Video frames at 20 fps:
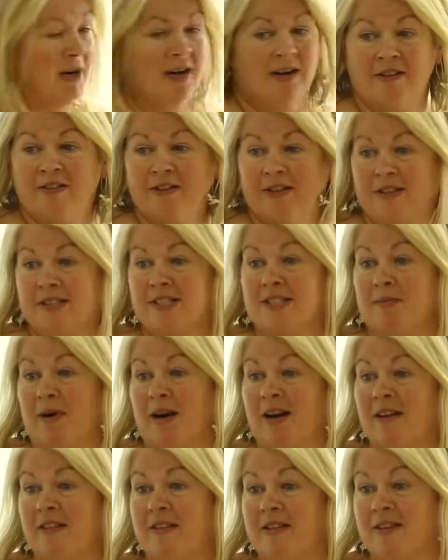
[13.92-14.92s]
marathon is the
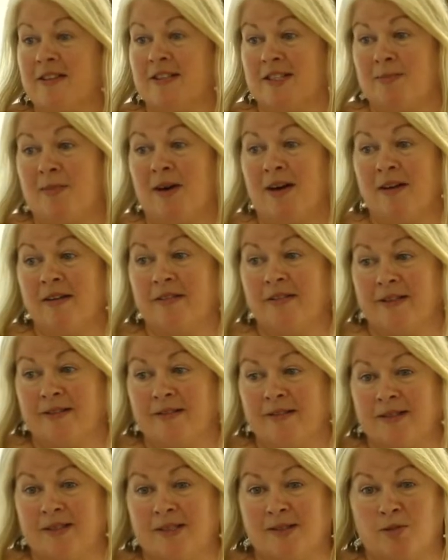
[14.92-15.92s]
marathon is the
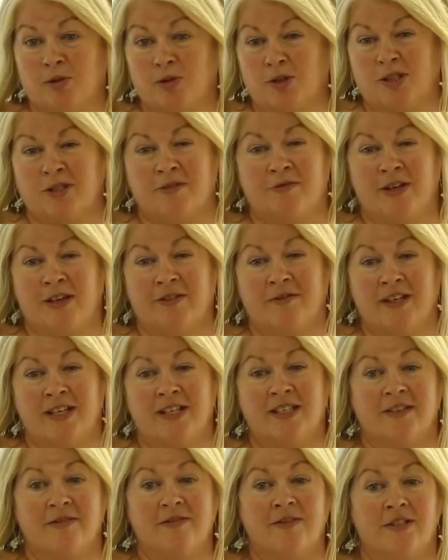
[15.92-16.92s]
marathon. I suppose it's very,
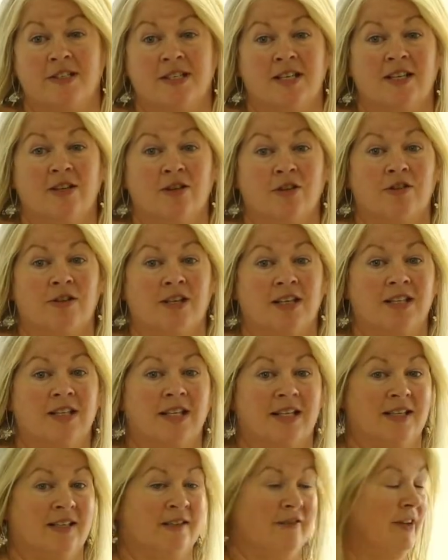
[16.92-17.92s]
very different to any other
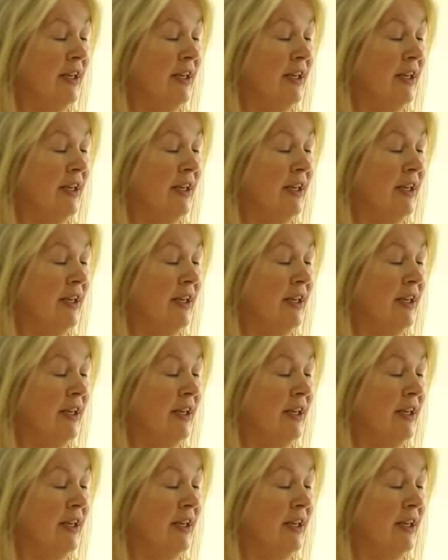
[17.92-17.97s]
athletic